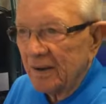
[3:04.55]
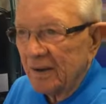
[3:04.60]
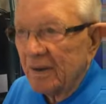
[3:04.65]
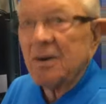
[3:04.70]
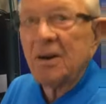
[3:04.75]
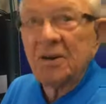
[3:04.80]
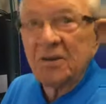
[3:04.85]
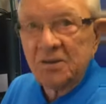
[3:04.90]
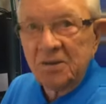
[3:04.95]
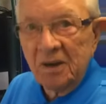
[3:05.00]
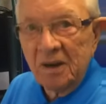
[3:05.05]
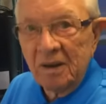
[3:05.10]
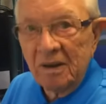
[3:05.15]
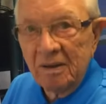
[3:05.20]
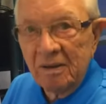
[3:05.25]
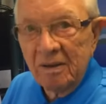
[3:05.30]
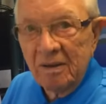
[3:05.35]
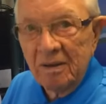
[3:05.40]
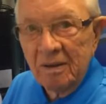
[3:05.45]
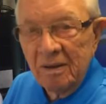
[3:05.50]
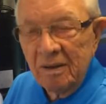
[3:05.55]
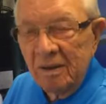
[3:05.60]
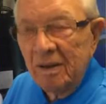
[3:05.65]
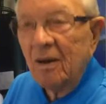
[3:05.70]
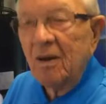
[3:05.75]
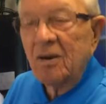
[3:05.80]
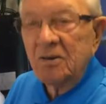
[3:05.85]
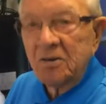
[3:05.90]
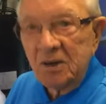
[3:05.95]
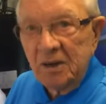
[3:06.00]
Is she? Yeah.
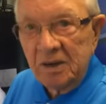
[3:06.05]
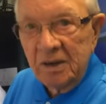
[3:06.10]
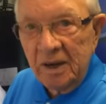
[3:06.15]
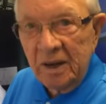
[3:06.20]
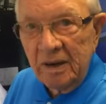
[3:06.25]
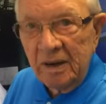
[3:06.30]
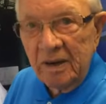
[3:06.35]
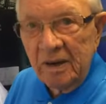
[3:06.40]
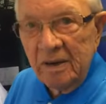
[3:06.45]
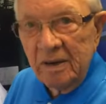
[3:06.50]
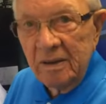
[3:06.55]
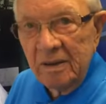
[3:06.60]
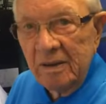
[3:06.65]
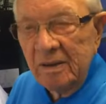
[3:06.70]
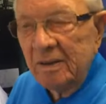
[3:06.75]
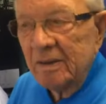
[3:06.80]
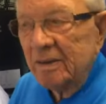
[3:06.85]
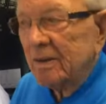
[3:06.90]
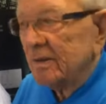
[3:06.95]
Or oh, she did? Yep.